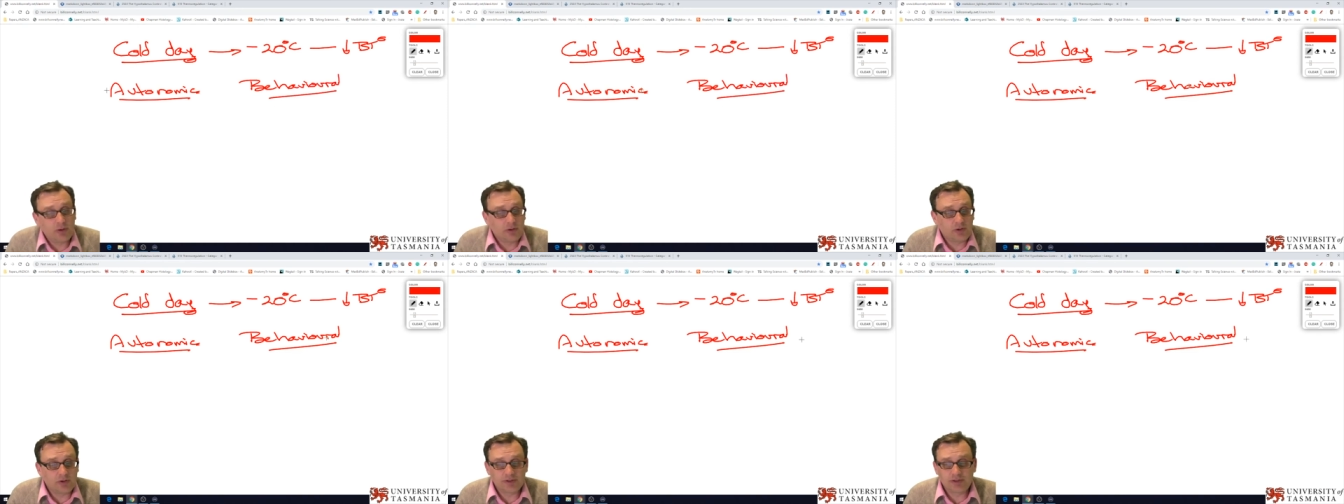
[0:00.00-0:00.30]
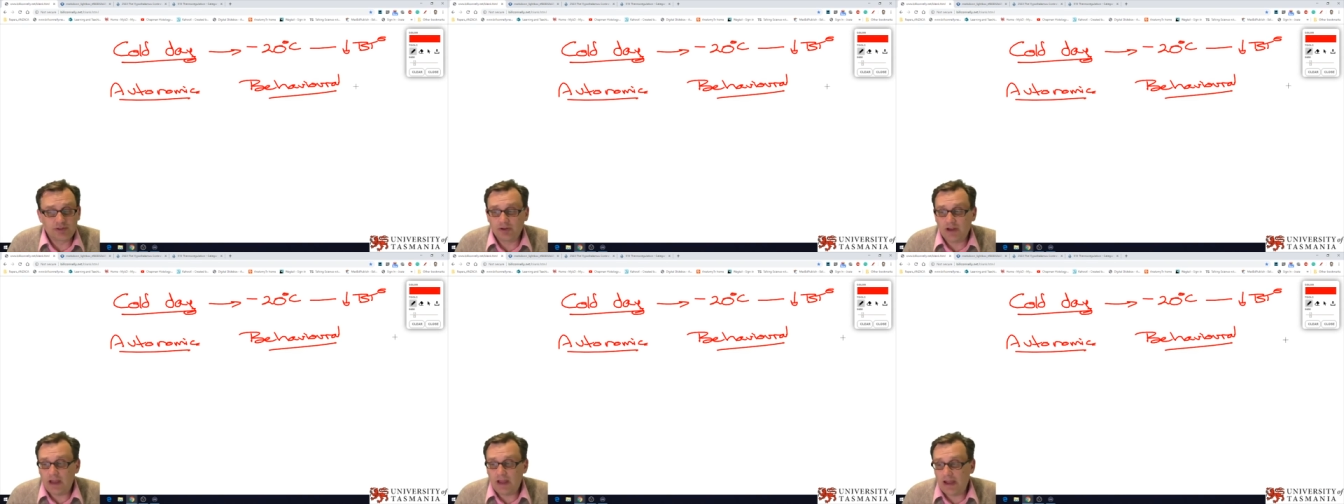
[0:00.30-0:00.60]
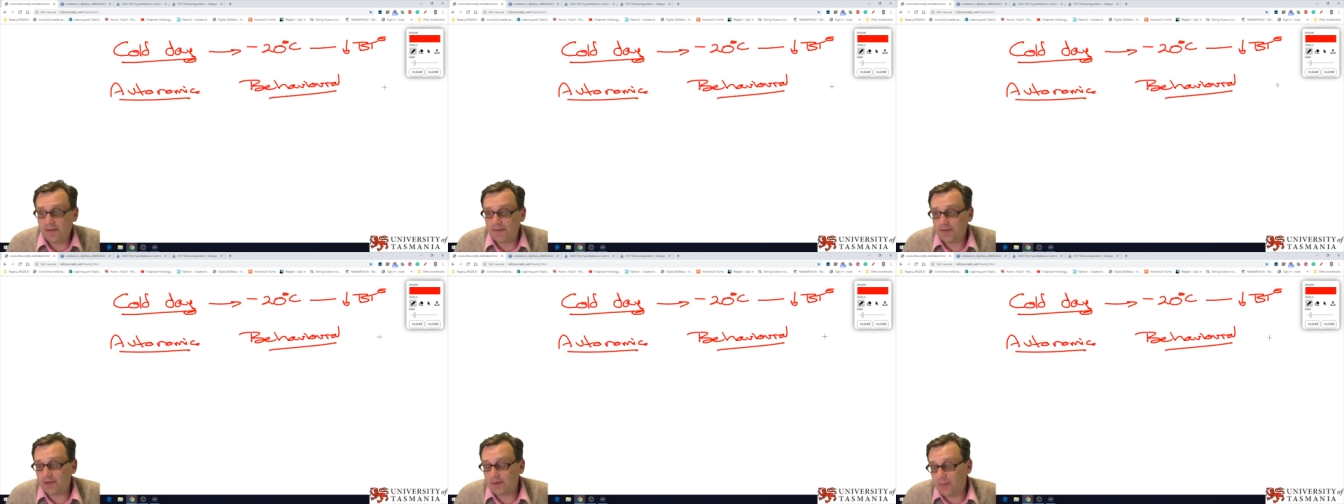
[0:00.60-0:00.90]
But we'll
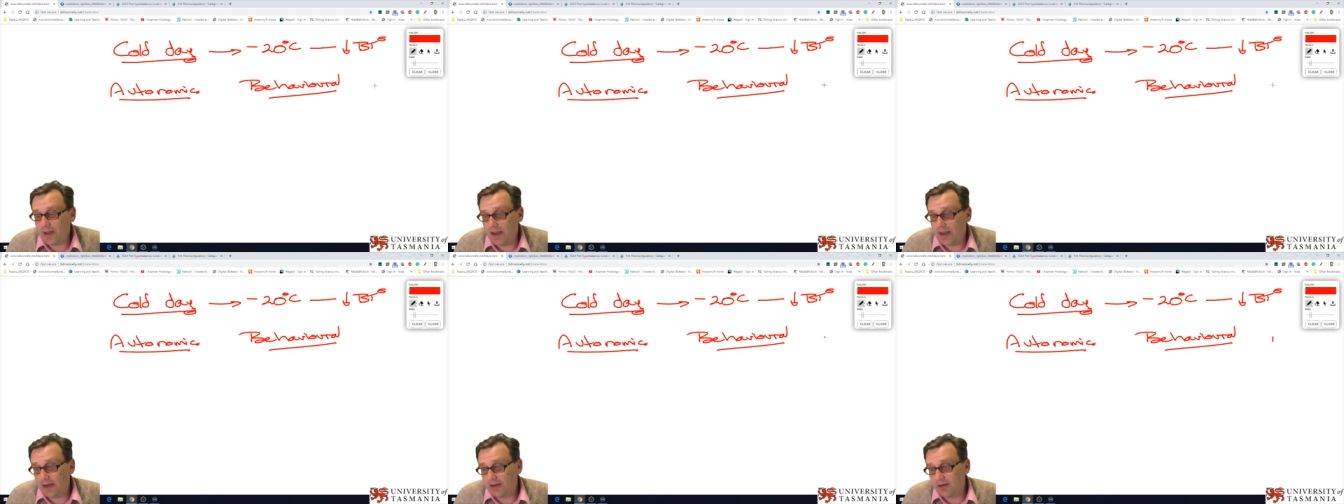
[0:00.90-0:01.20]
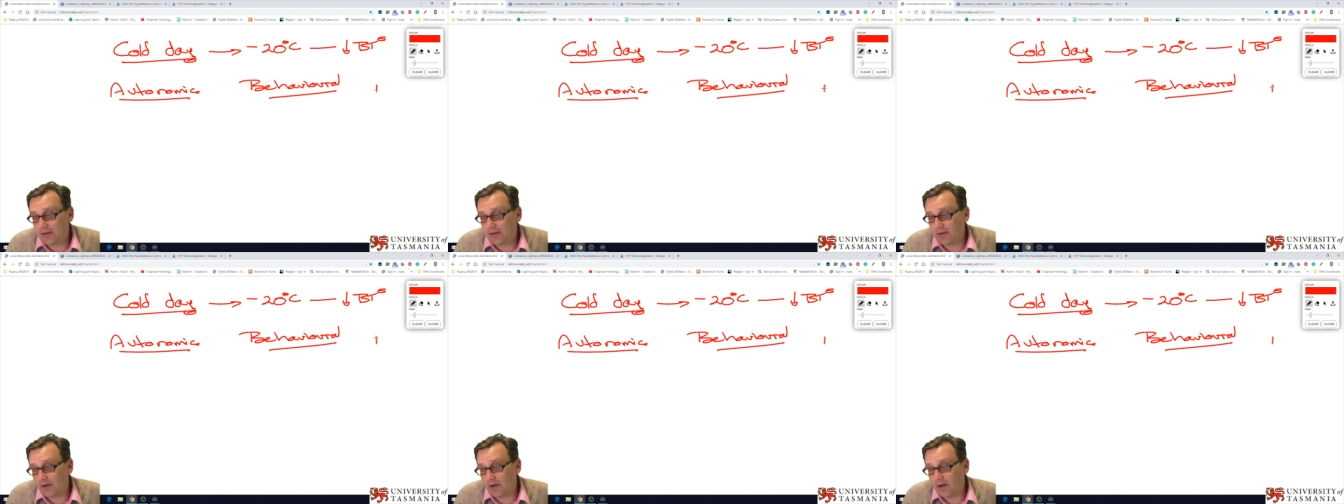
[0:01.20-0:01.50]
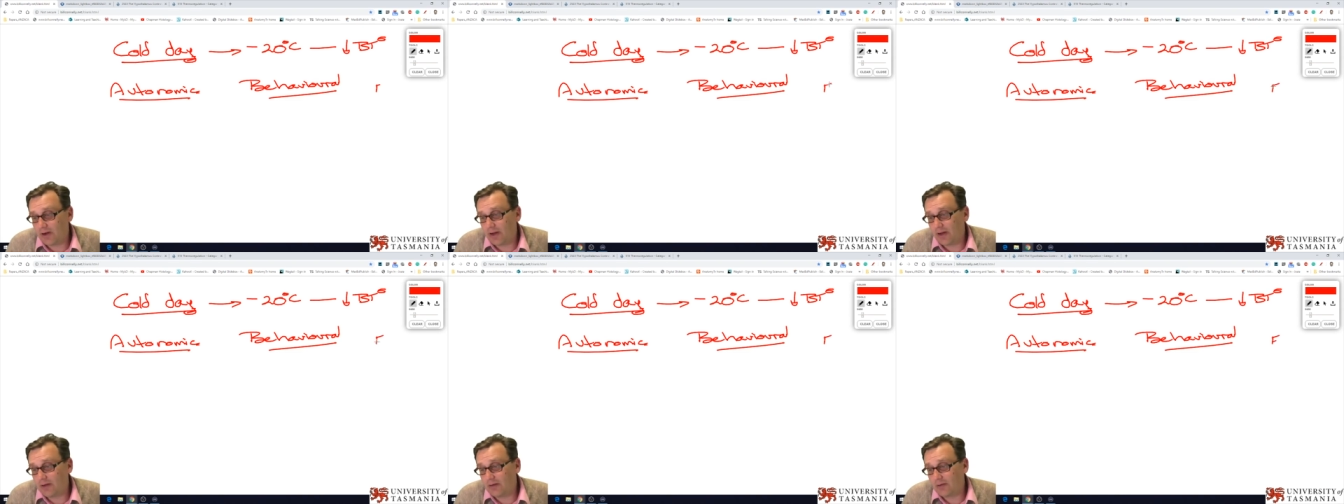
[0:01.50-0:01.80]
also have some
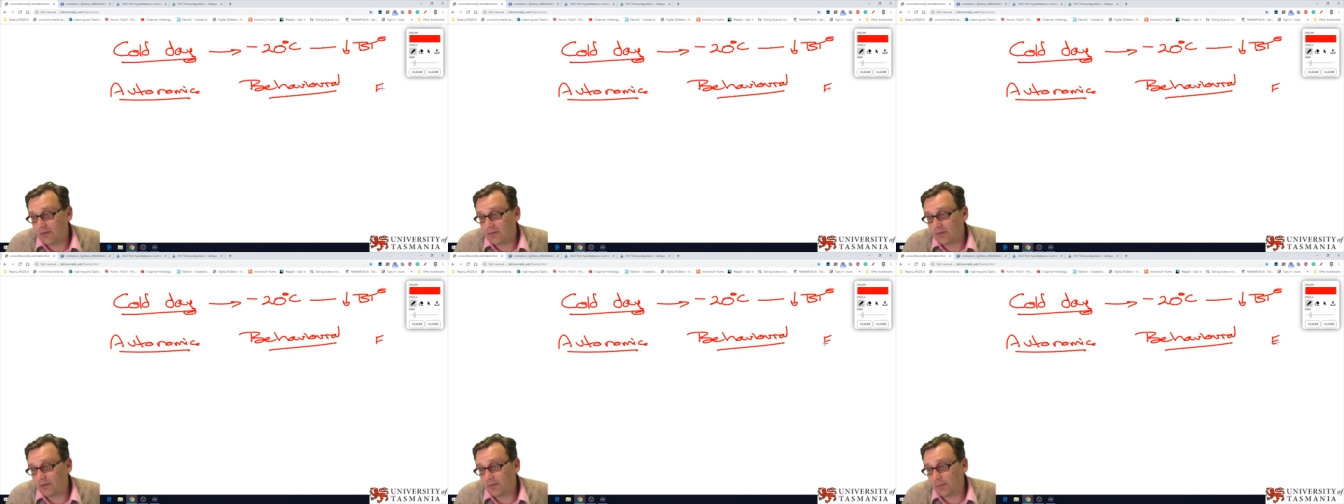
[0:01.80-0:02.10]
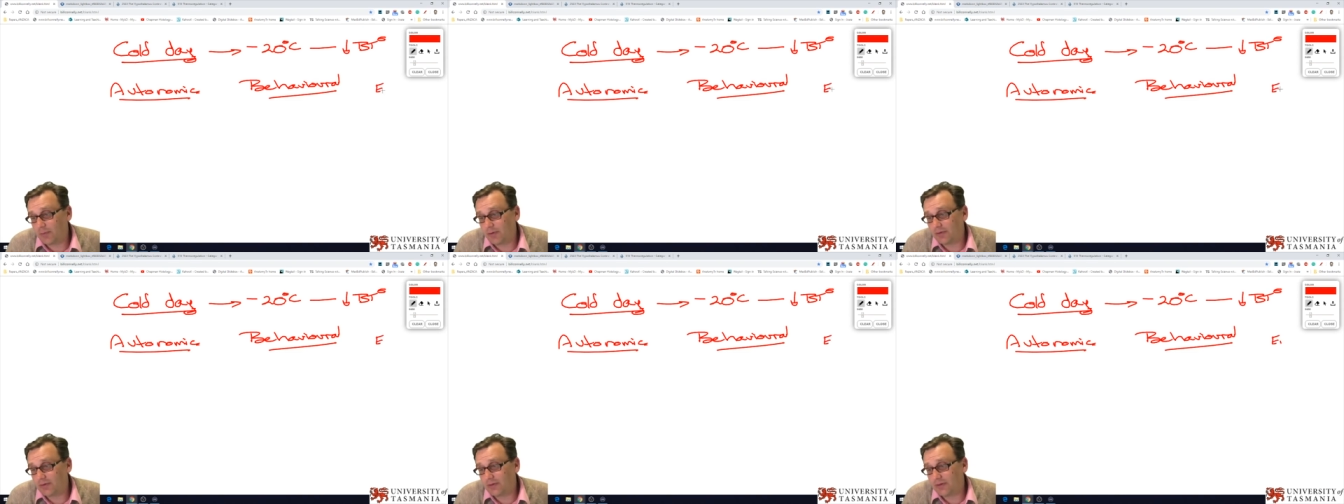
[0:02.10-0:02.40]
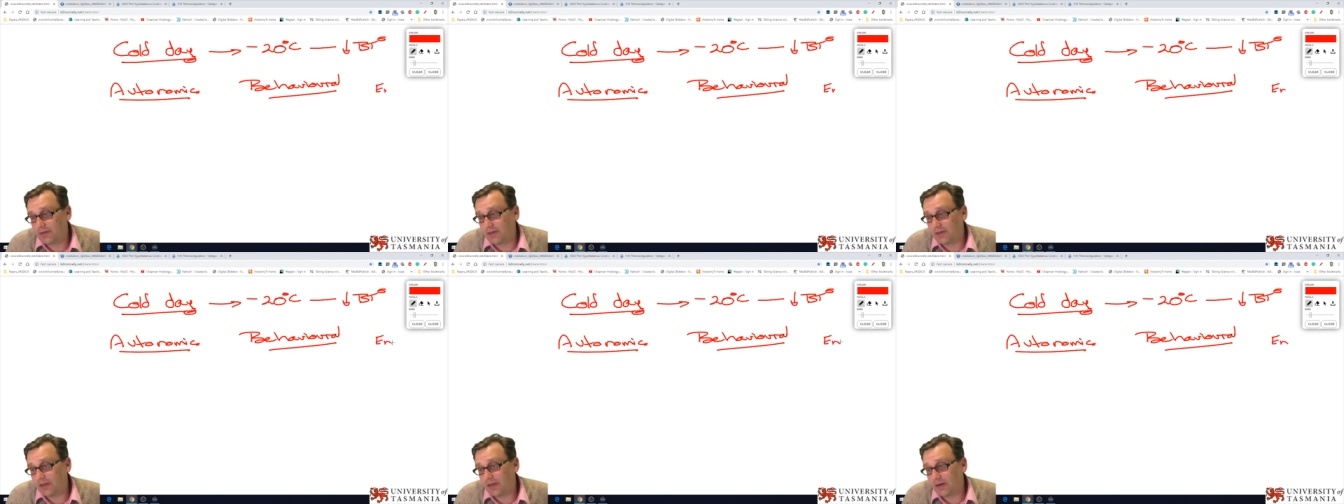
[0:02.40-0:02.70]
endocrine
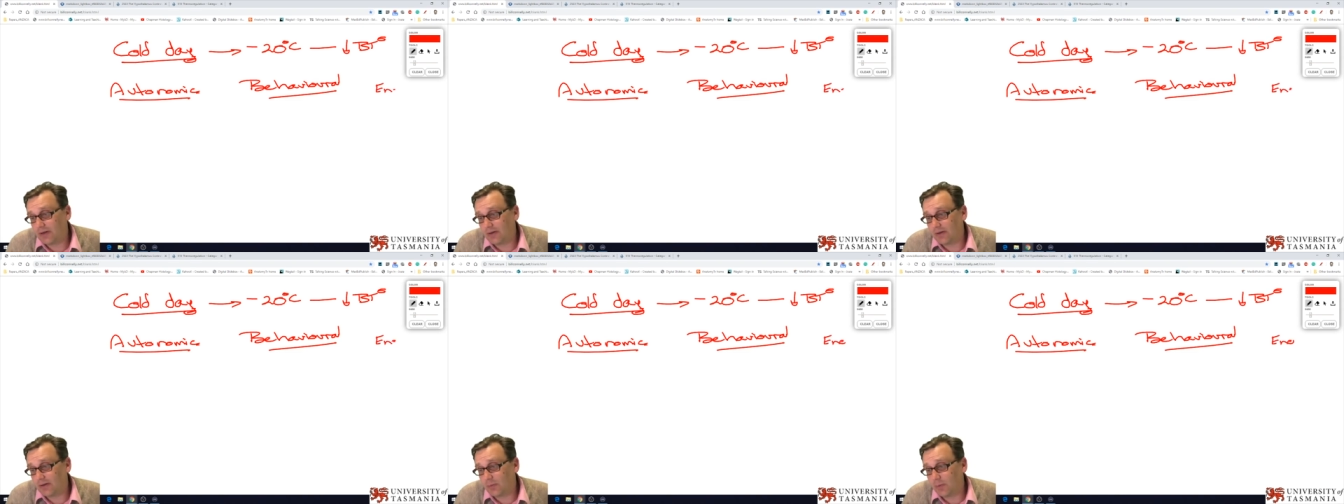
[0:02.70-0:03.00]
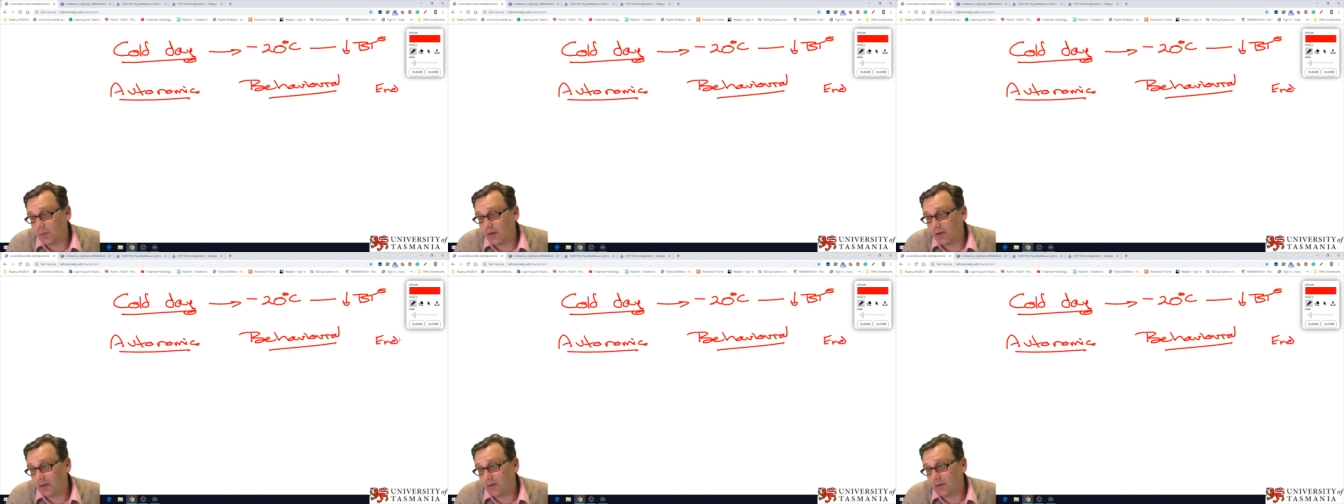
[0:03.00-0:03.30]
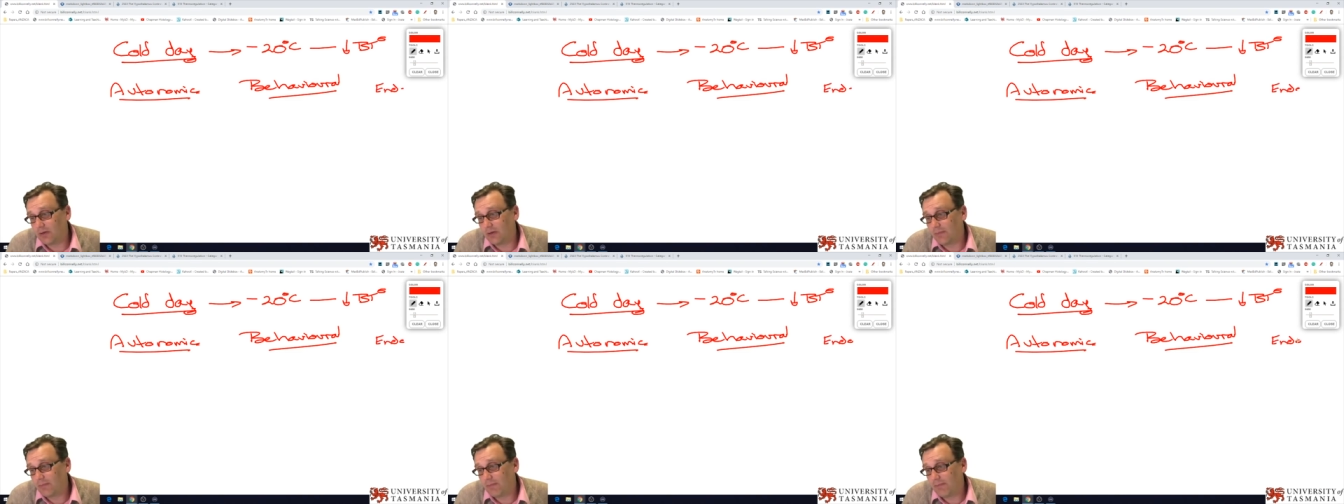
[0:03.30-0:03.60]
responses in there
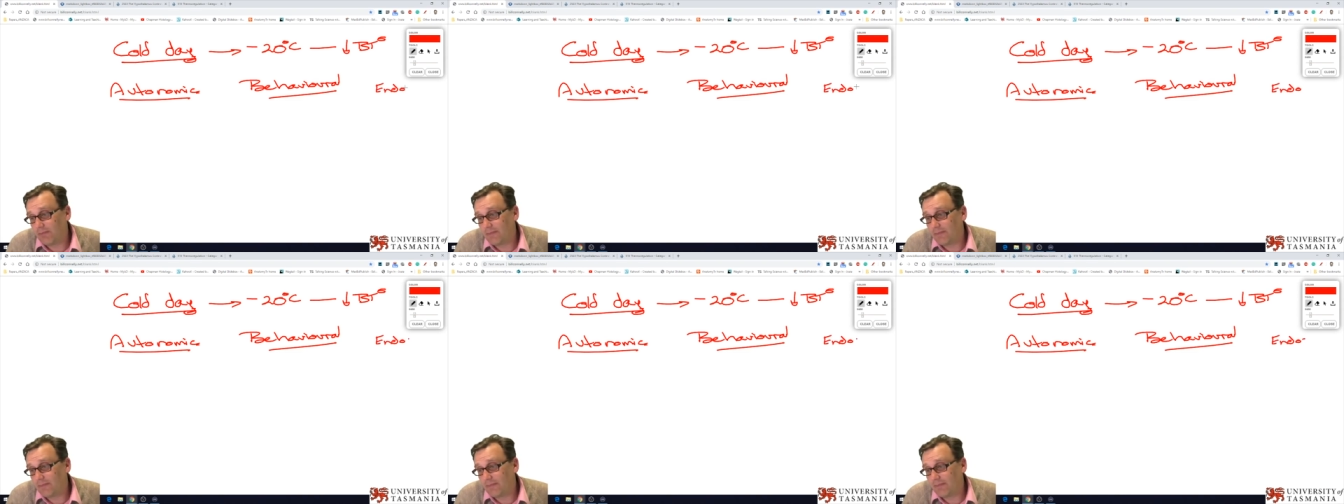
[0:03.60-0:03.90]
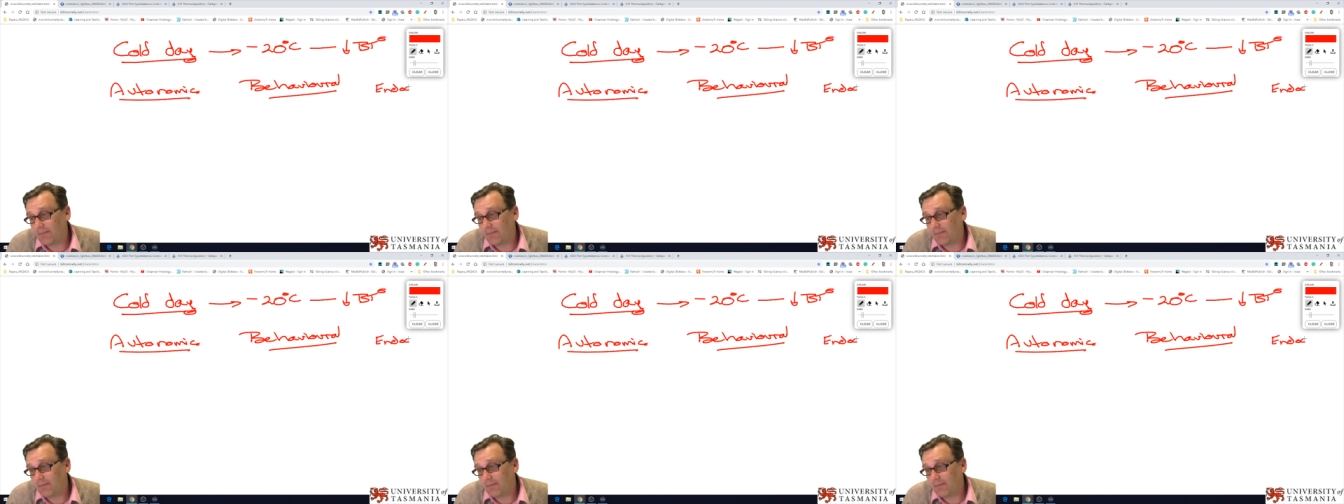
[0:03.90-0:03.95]
as well.